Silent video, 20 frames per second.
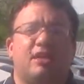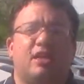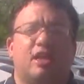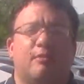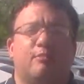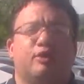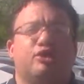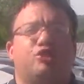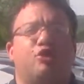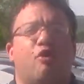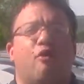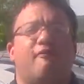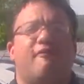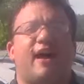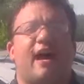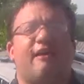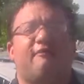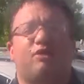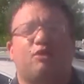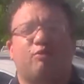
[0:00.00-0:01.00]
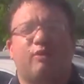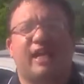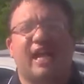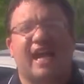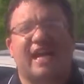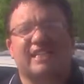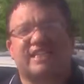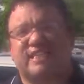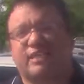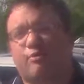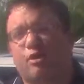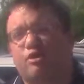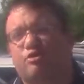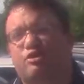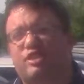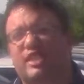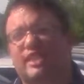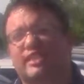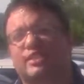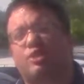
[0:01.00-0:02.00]
The number is
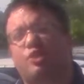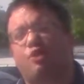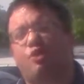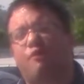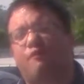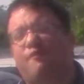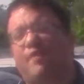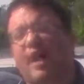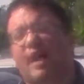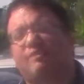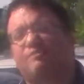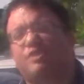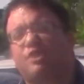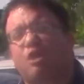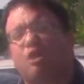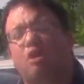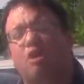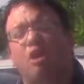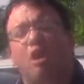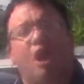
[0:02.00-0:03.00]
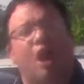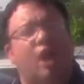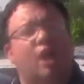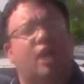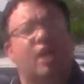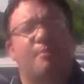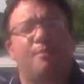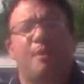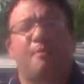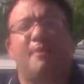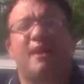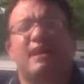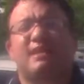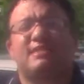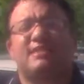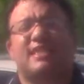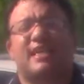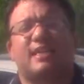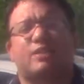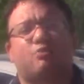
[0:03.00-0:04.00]
205-380-6250. Or come on by
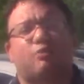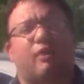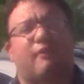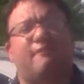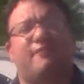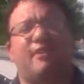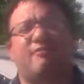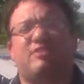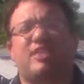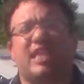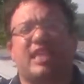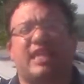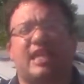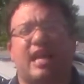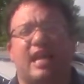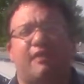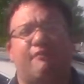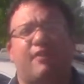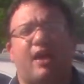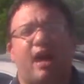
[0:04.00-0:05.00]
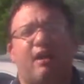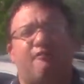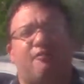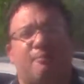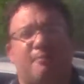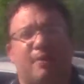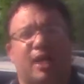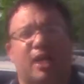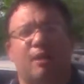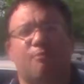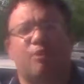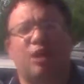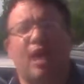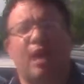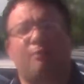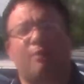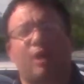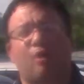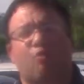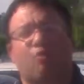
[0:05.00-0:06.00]
and see us. We're at 1595 Montgomery
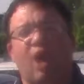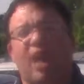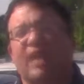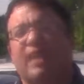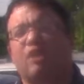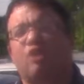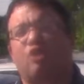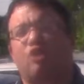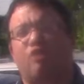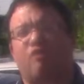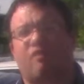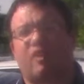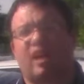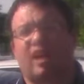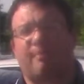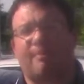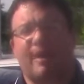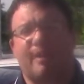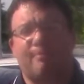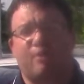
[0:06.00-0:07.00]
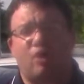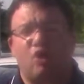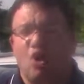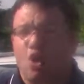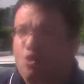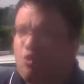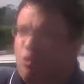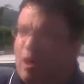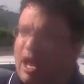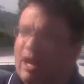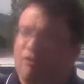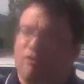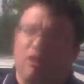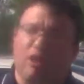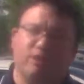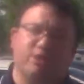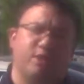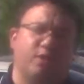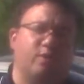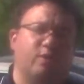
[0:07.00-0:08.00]
Highway right here in Hoover, Alabama, right
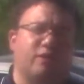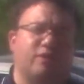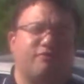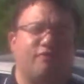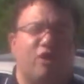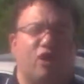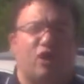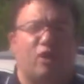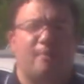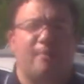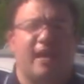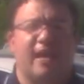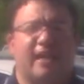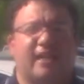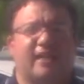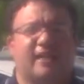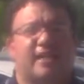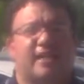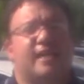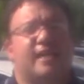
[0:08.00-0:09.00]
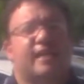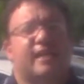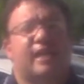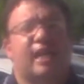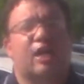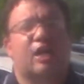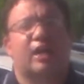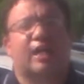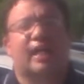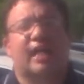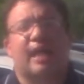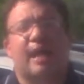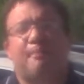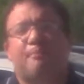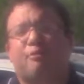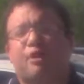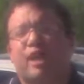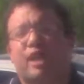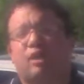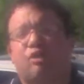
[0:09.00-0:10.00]
across from Wells Fargo Bank. Karen, again, I'm
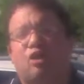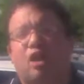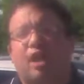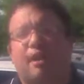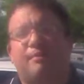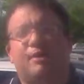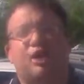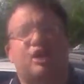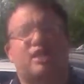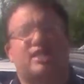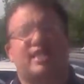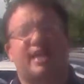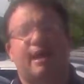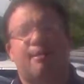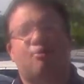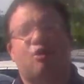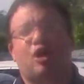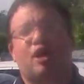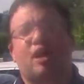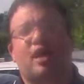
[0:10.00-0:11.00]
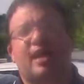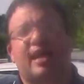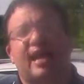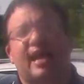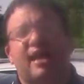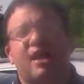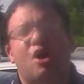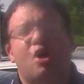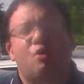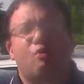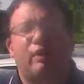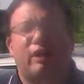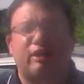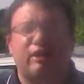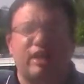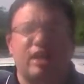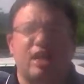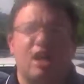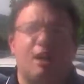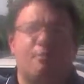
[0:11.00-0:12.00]
I'm Brandon Carl. I'm here at Tameron Hyundai. We're
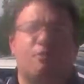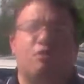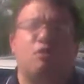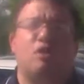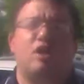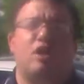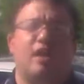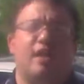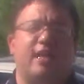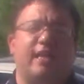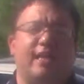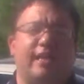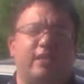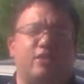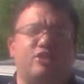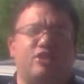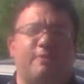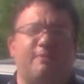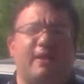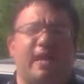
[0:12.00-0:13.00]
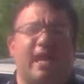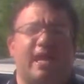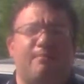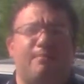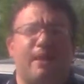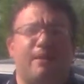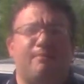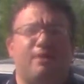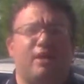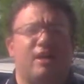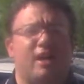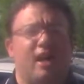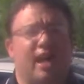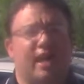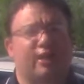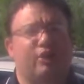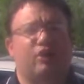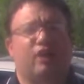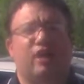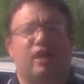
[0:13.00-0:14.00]
the number one Hyundai dealership in Alabama,
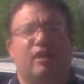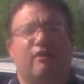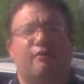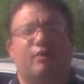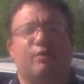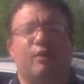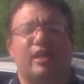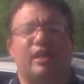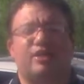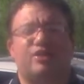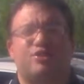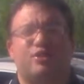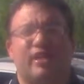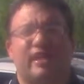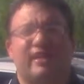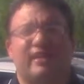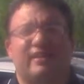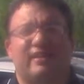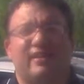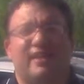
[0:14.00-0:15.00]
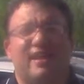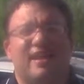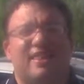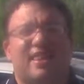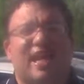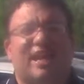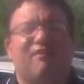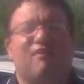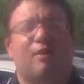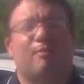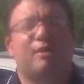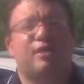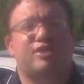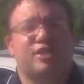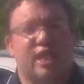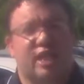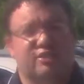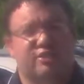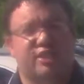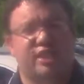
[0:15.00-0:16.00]
and you're going to love the way you're treated. Thank you very much,
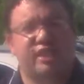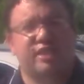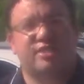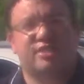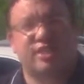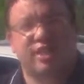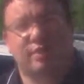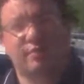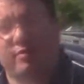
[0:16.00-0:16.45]
and I'll see you soon.